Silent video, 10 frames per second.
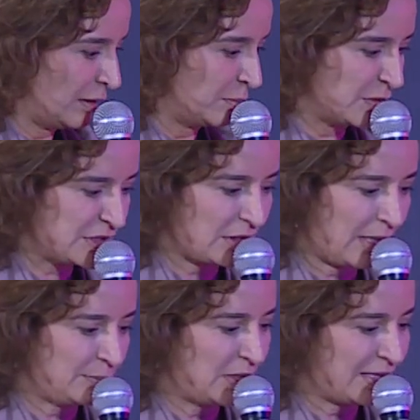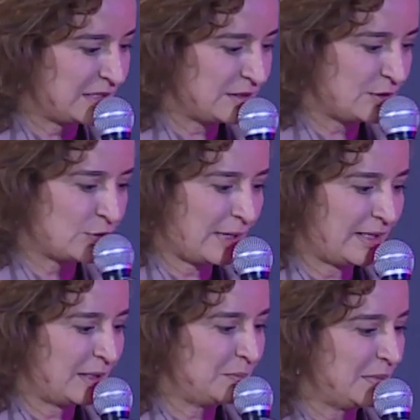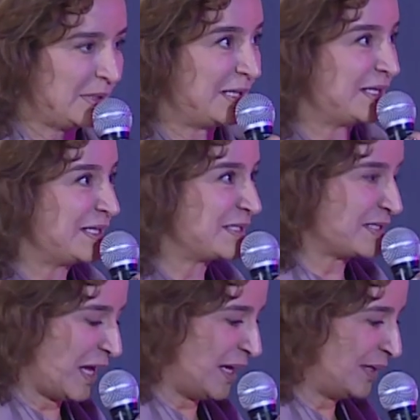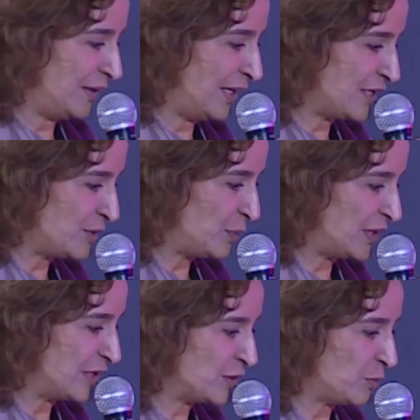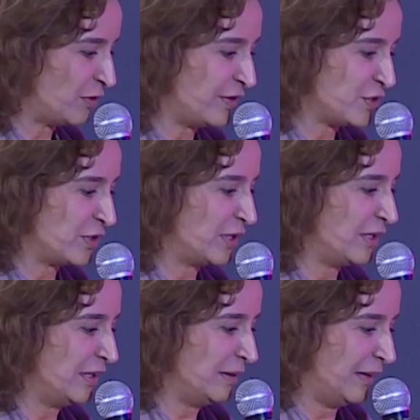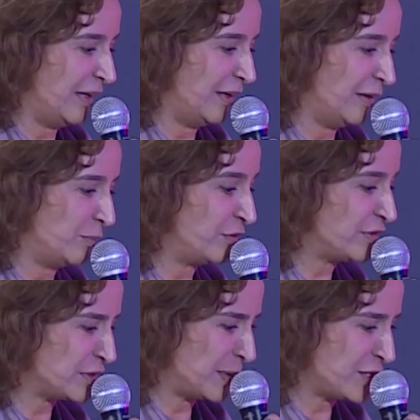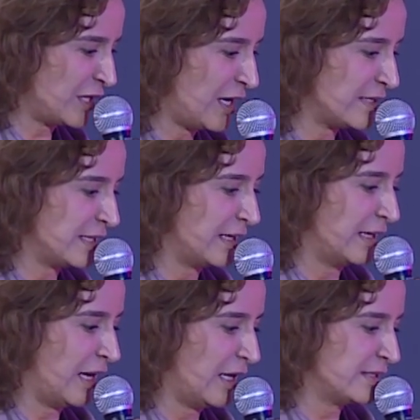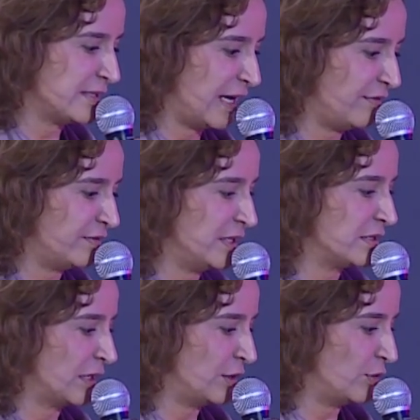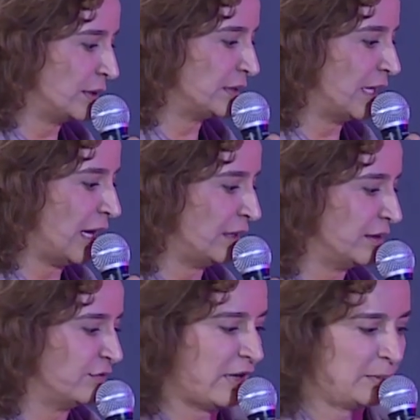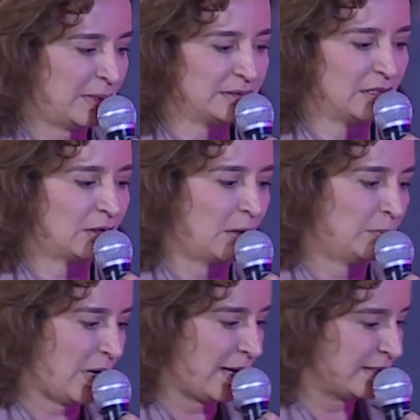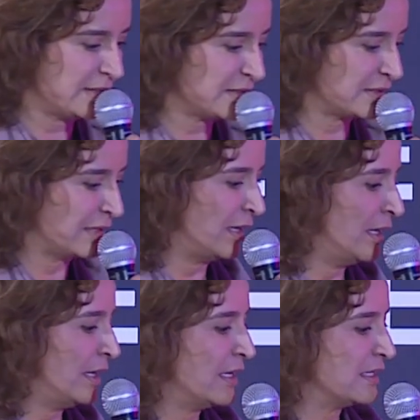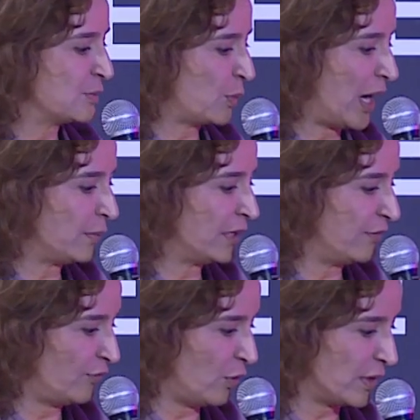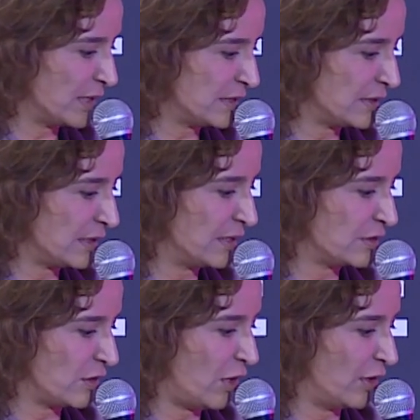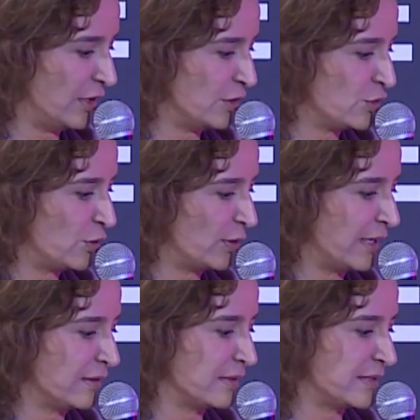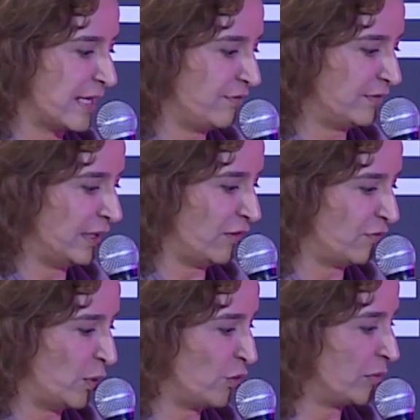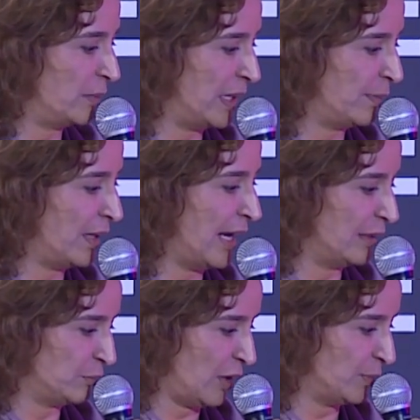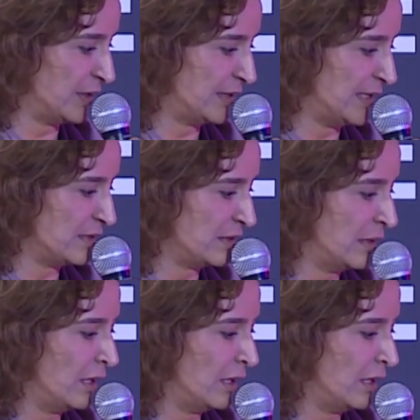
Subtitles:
Mr. Abdulaziz Alsulayyim is an experienced professional specializing in health, safety, security, and environmental compliance. His primary focus is on ensuring the safety of both people and properties.